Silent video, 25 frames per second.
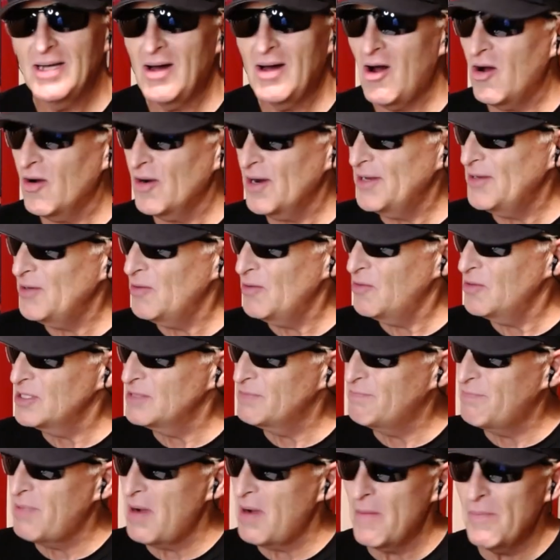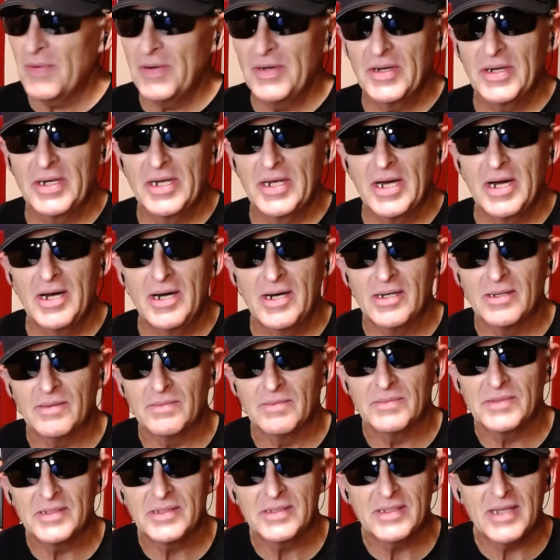All they doing is bumping their
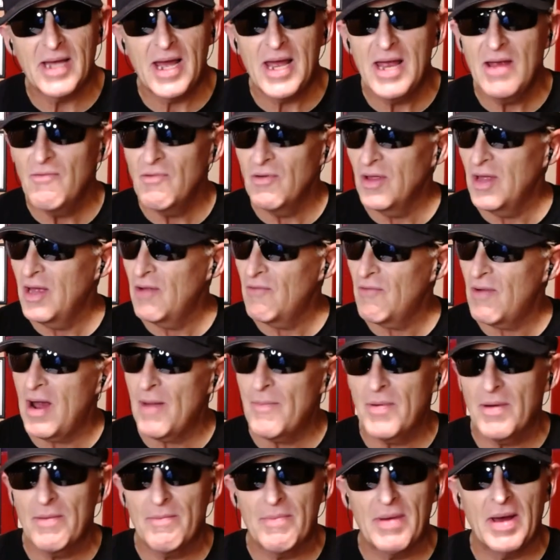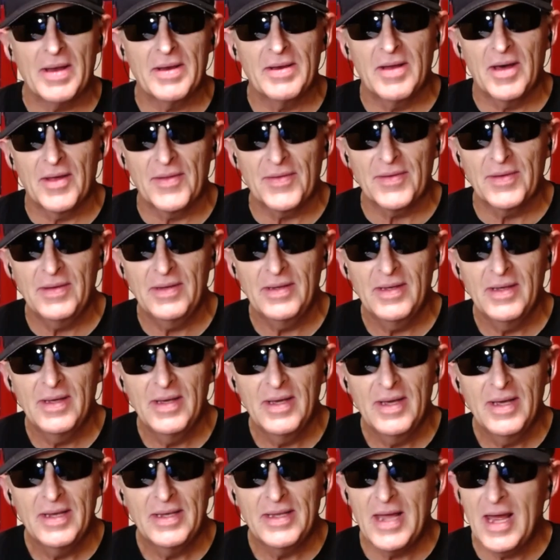gums. They ain't really rapping about nothing.
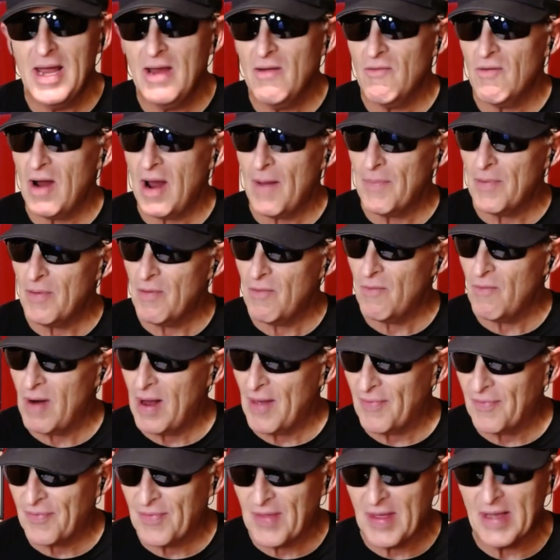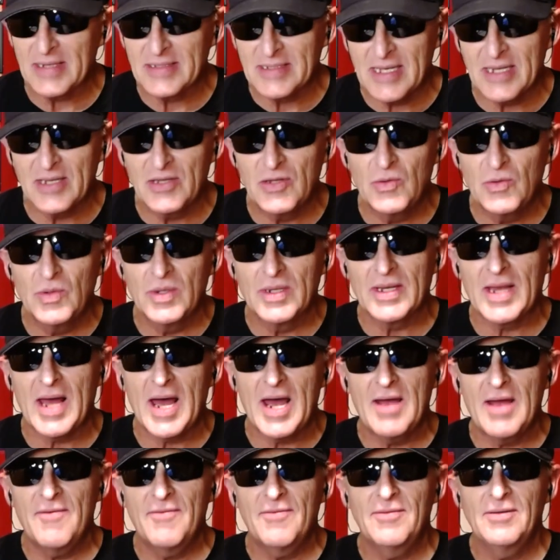They ain't rapping about things they do in
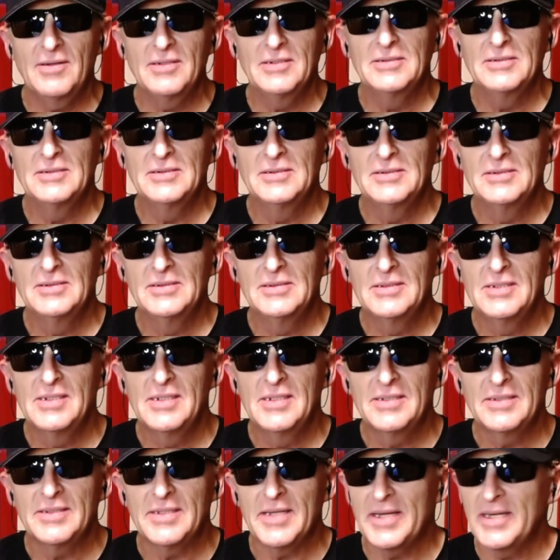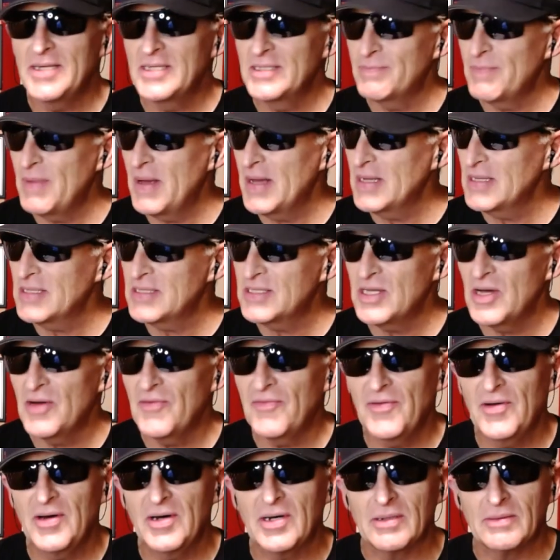life. They just making
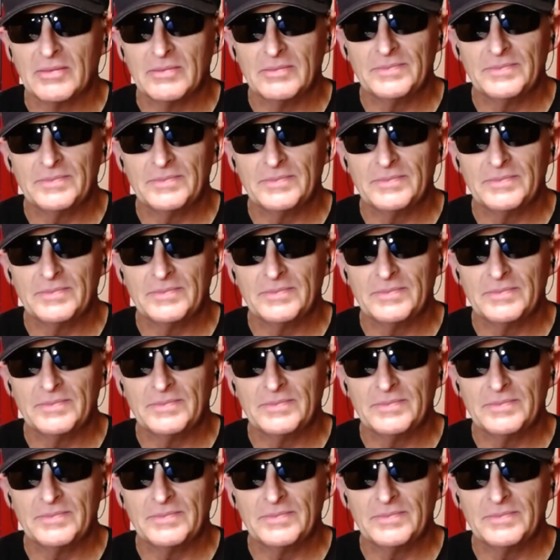stuff up.